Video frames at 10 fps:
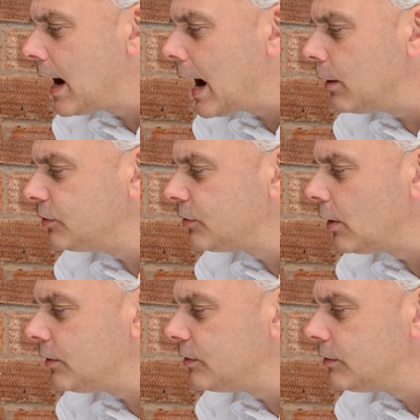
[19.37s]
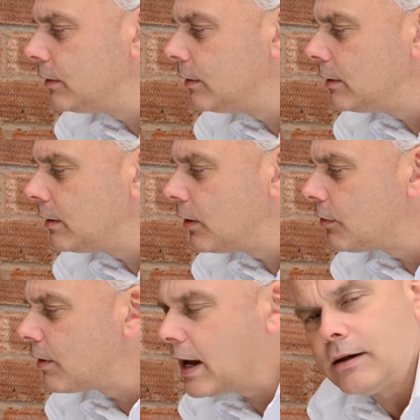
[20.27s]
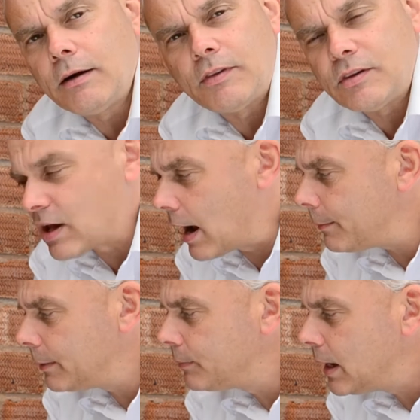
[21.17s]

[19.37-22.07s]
outside thread of the tap.